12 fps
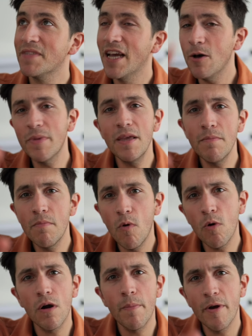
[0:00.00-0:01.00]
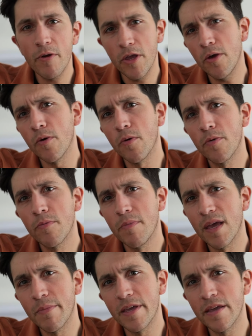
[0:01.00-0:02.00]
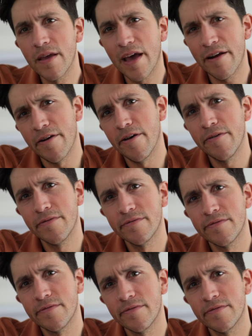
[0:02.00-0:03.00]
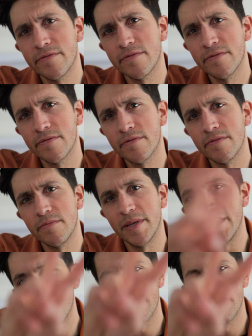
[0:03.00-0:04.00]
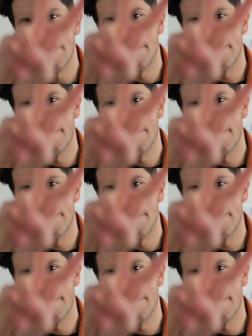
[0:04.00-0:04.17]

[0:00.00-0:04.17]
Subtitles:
Tell me more about you, maybe. I don't know. Peace.